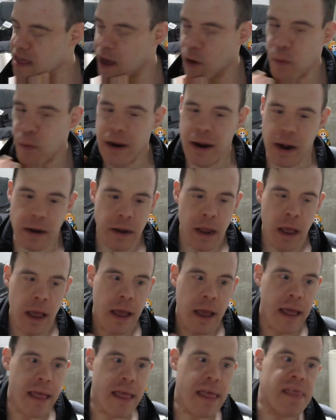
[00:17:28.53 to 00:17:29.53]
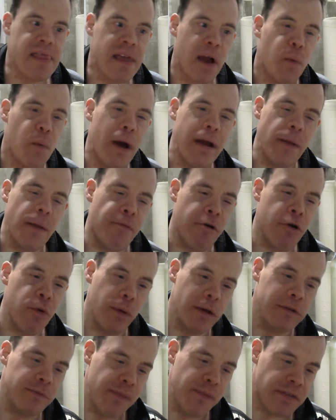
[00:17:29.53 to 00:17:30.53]
Like why not? Like why not
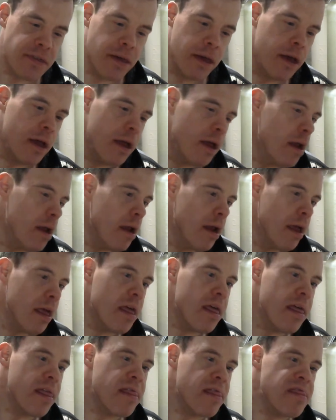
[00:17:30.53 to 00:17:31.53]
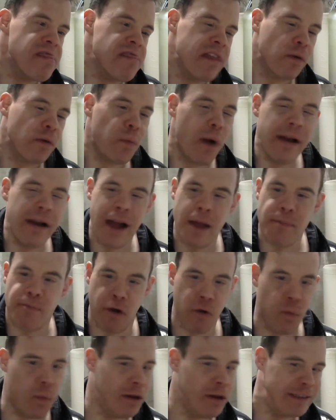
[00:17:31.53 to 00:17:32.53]
put Will Smith? Like why not
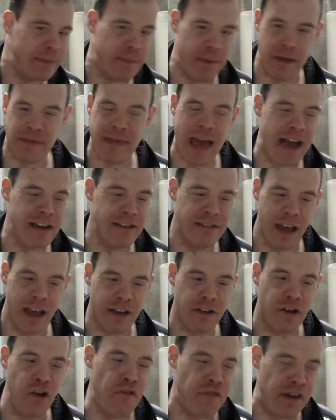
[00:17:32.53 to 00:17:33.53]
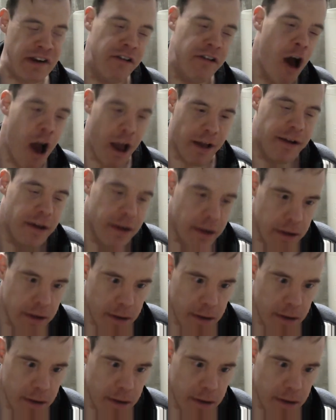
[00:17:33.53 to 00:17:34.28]
put Will Smith as a Goofy dog?